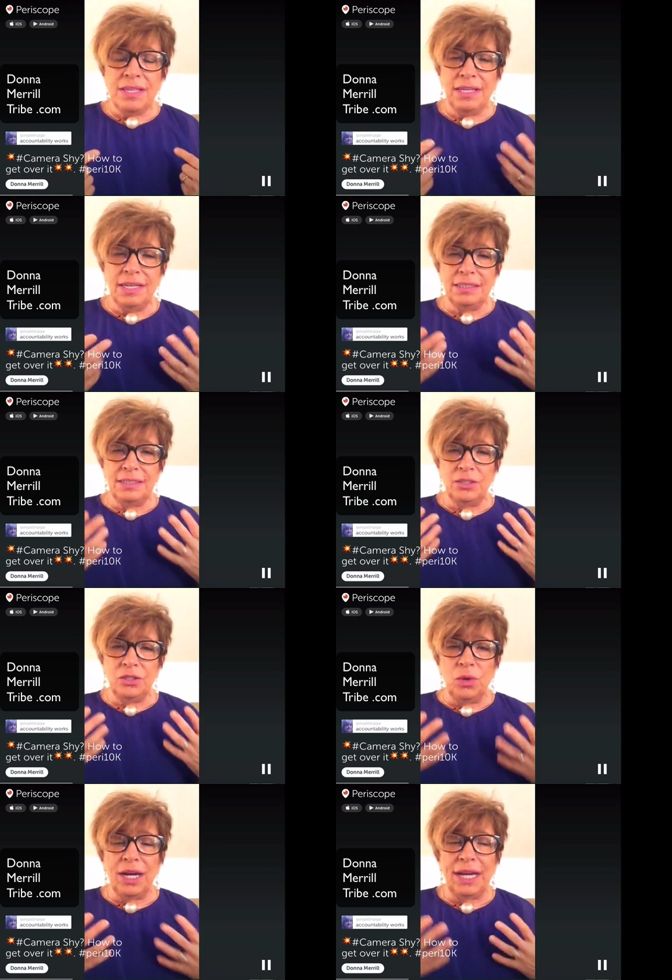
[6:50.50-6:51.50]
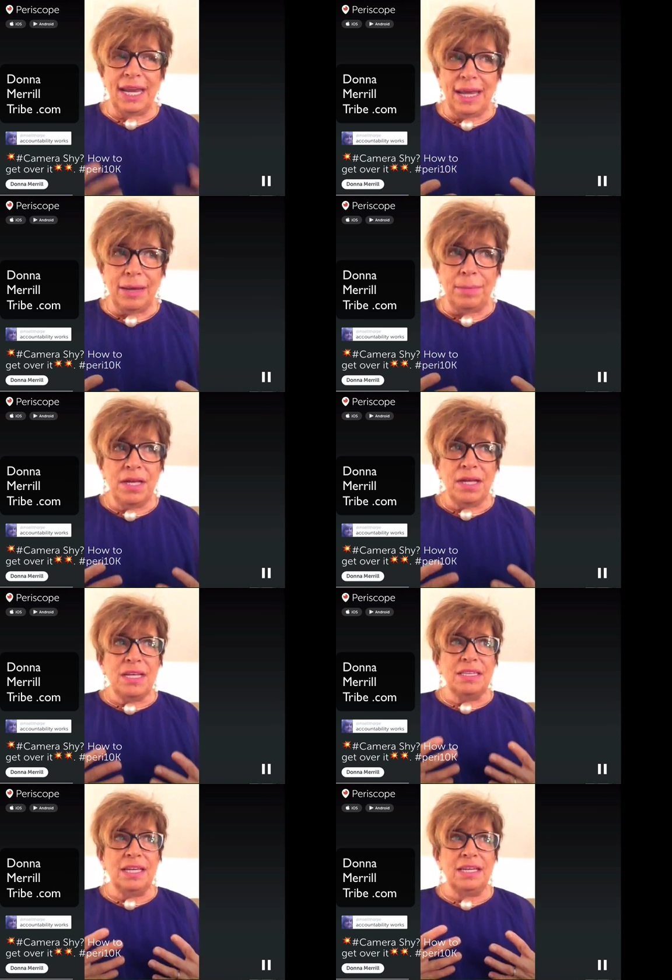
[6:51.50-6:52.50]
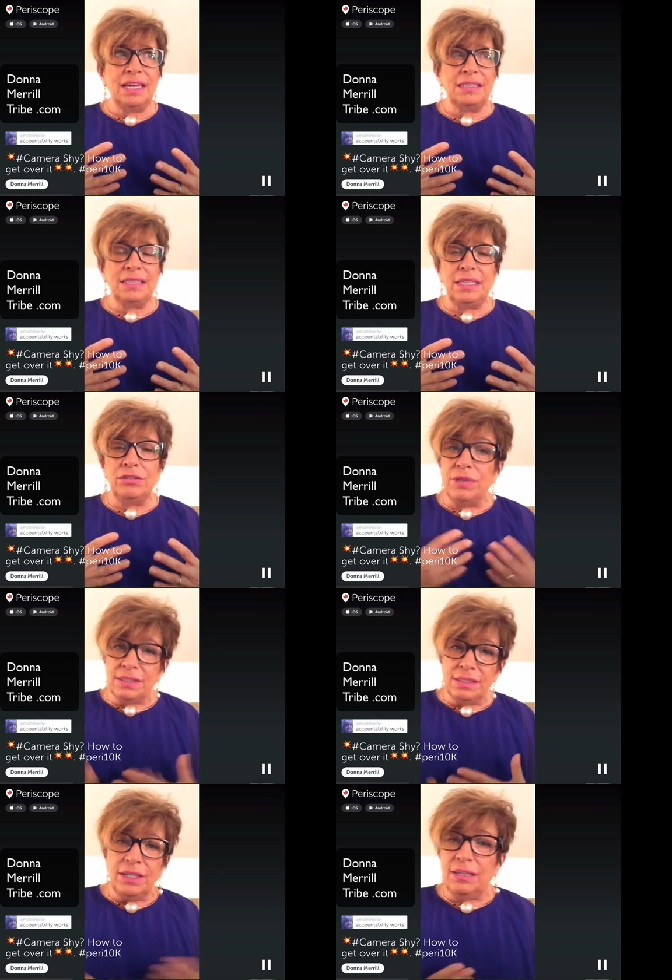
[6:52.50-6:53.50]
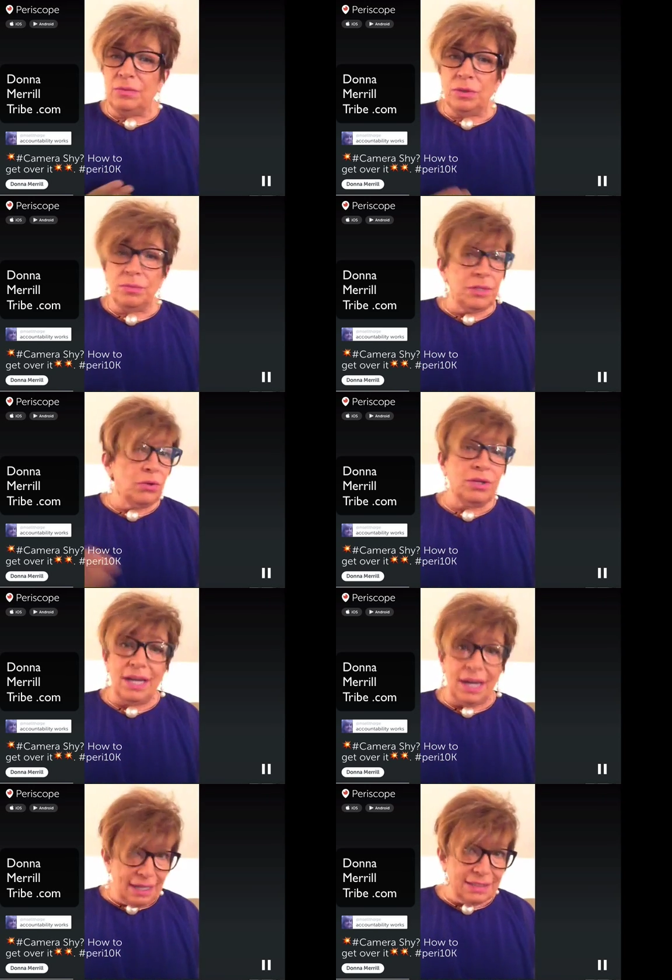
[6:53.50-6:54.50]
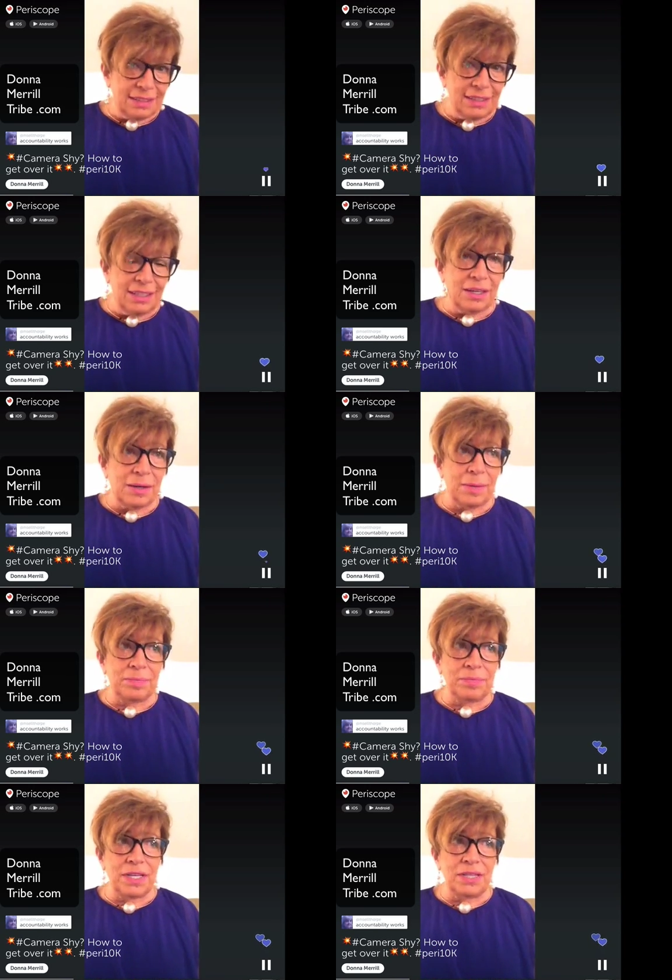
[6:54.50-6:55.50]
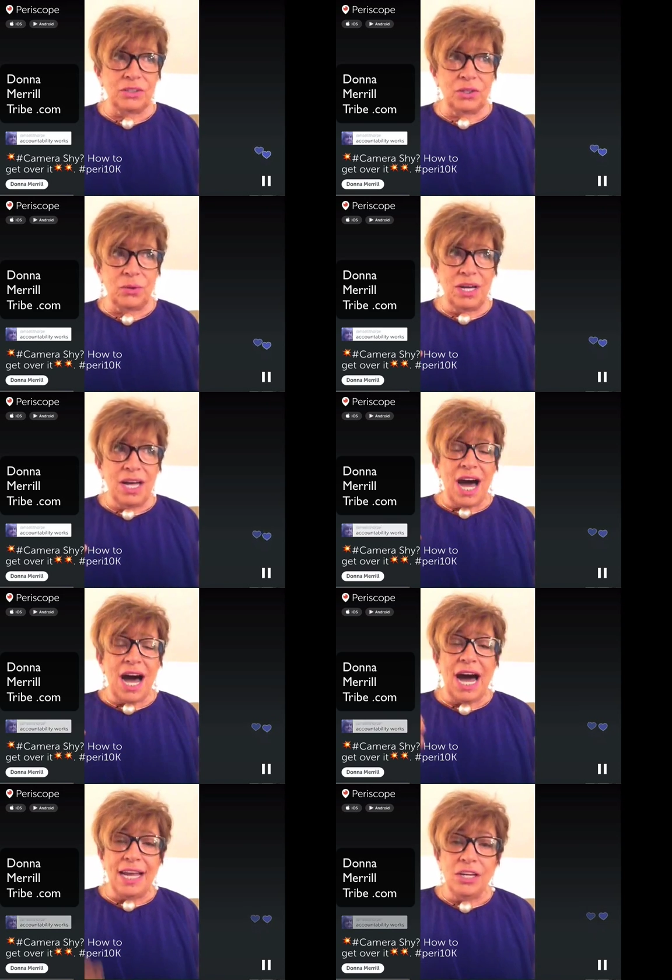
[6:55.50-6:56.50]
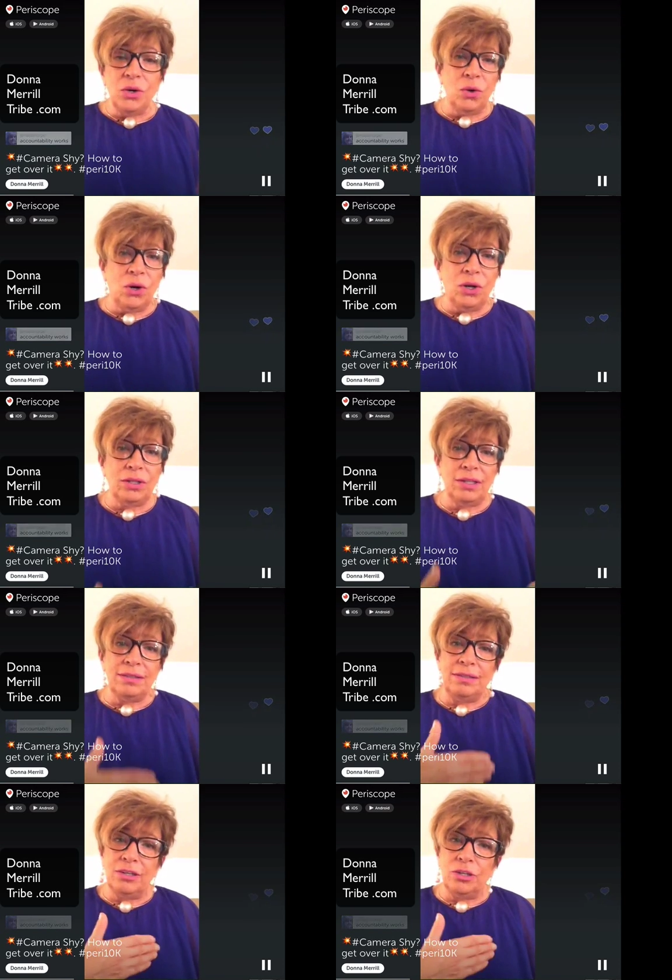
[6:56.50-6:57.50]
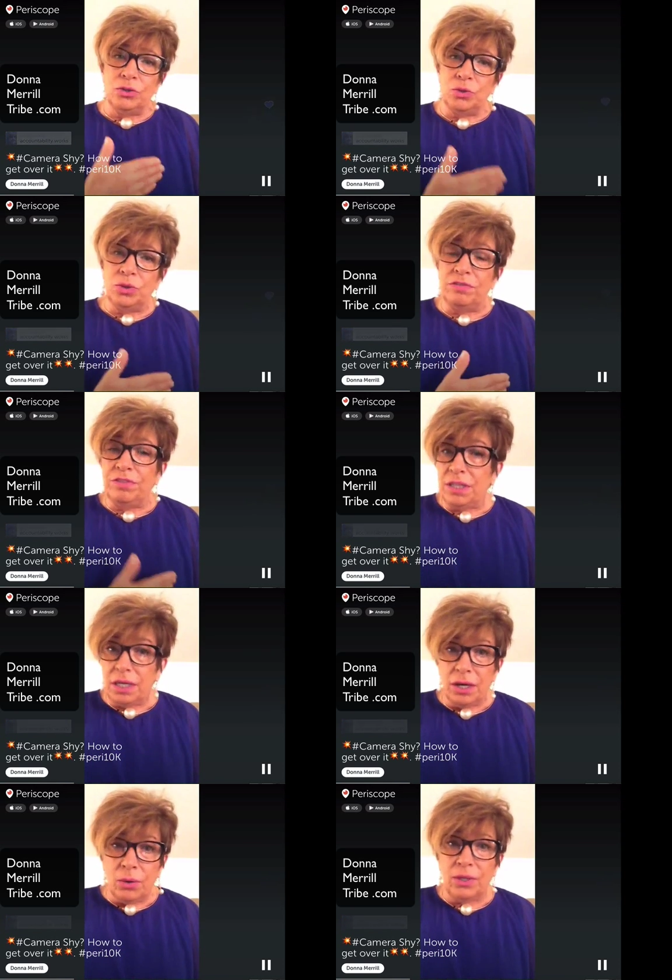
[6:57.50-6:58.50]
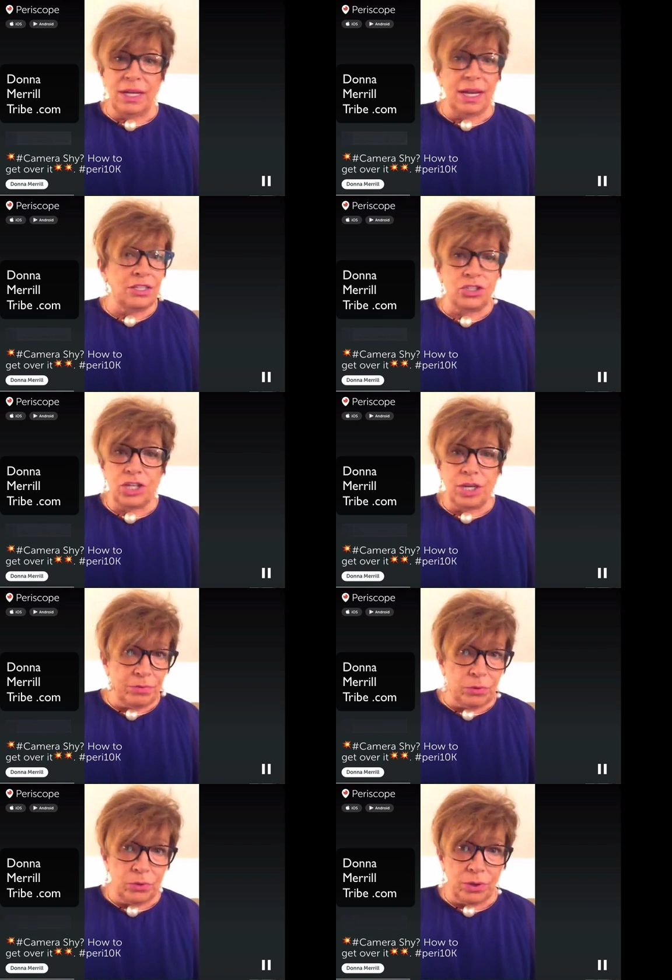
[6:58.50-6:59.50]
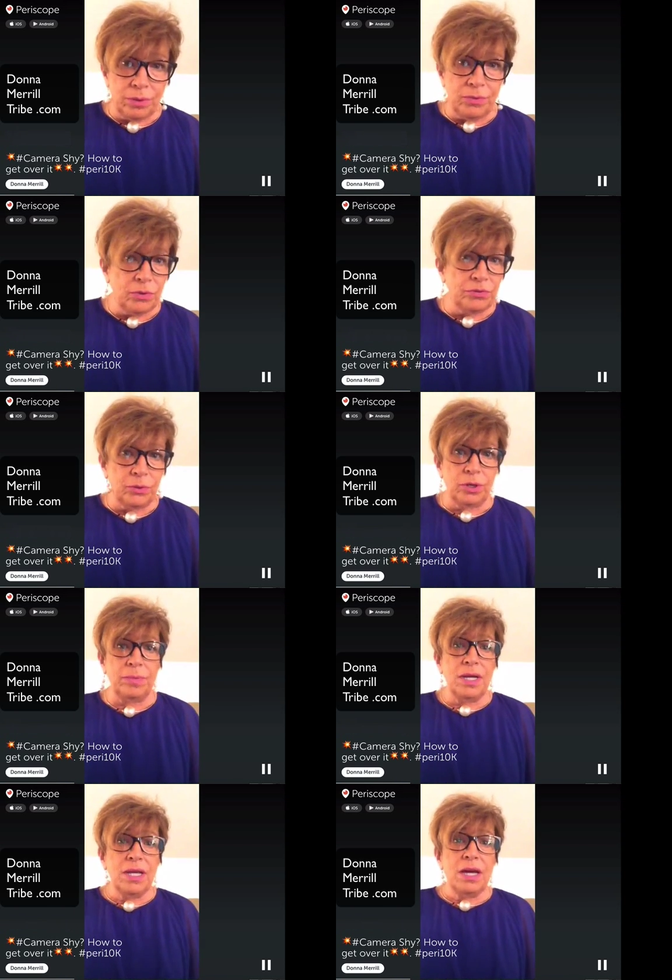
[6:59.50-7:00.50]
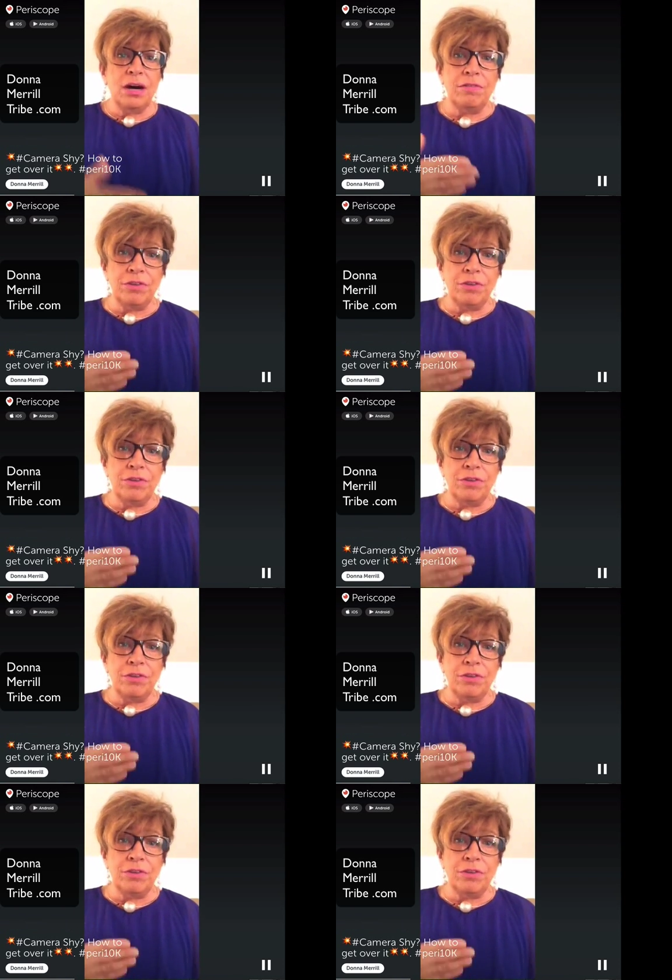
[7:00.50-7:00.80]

They get to see who I am they get to either resonate with me or not. Um, so I call, you know, doing video in any shape, form, or form a